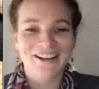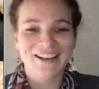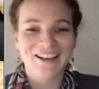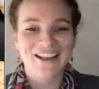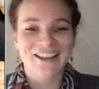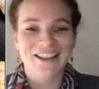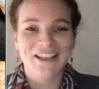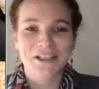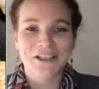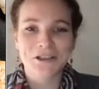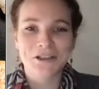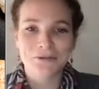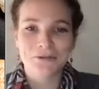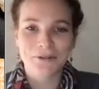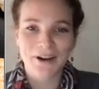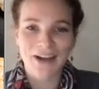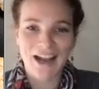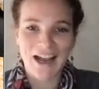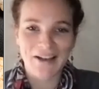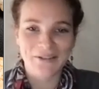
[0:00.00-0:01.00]
Thank you for
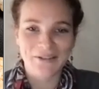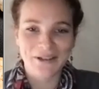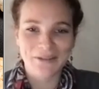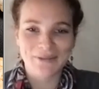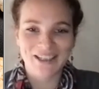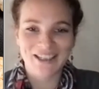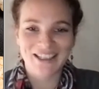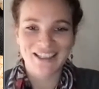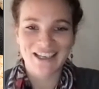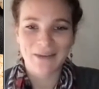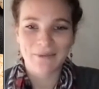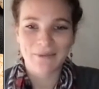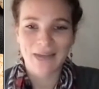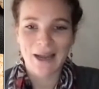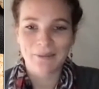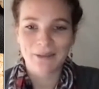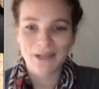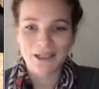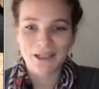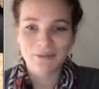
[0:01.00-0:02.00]
having me. I'm
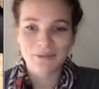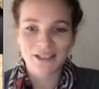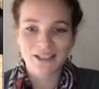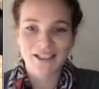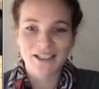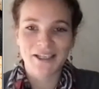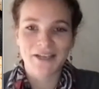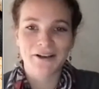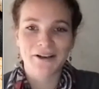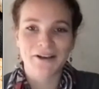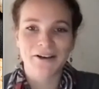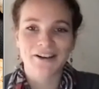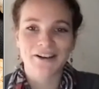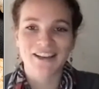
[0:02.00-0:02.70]
happy to be here.